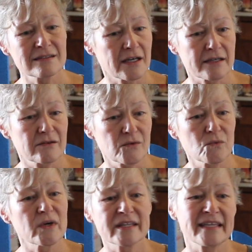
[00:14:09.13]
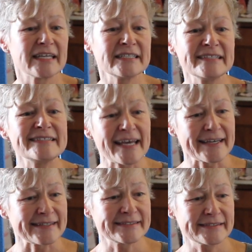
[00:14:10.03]
like within
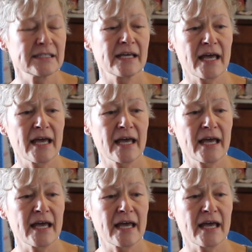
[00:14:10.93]
days.